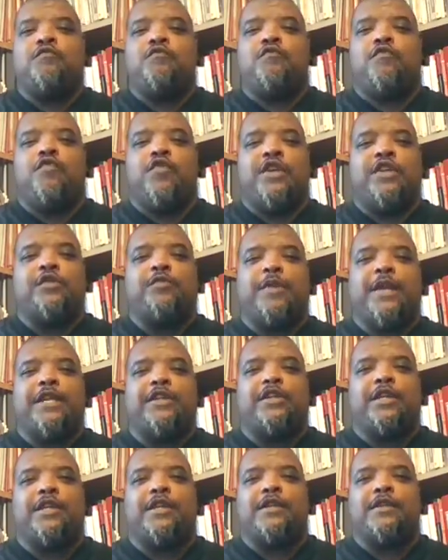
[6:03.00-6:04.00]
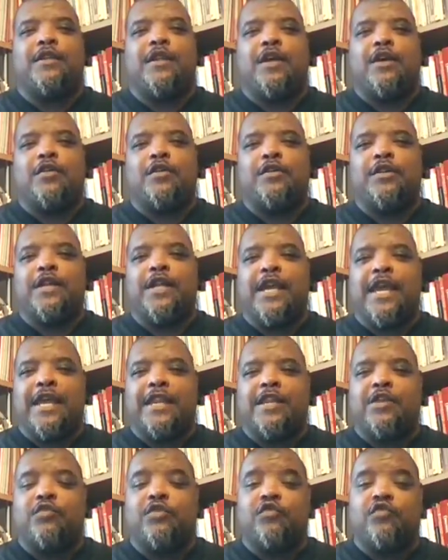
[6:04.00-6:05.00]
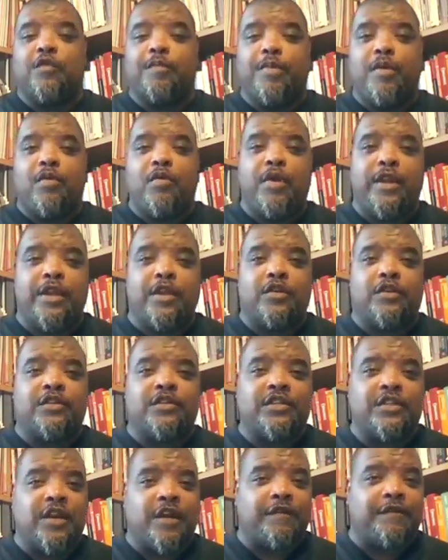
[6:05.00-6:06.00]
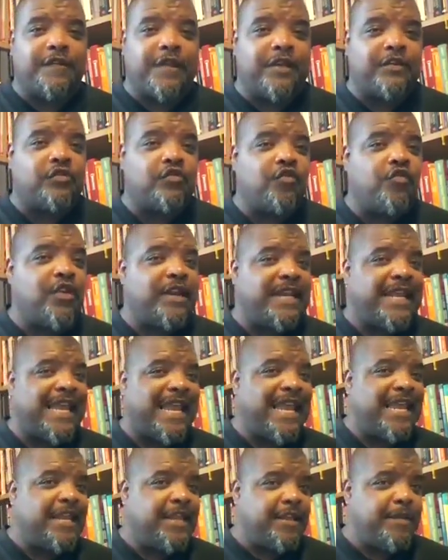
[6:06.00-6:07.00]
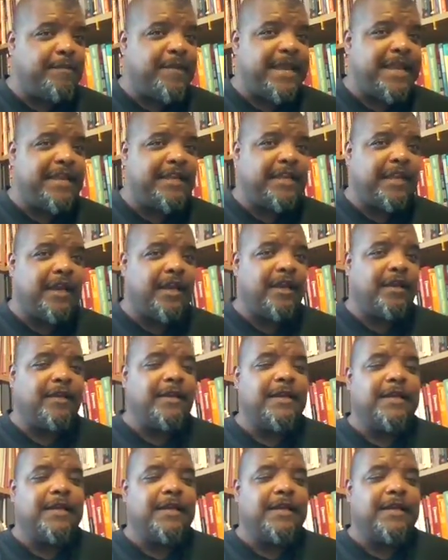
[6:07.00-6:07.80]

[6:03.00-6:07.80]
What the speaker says: free speeching on, and he was reporting on stuff that was already in the media.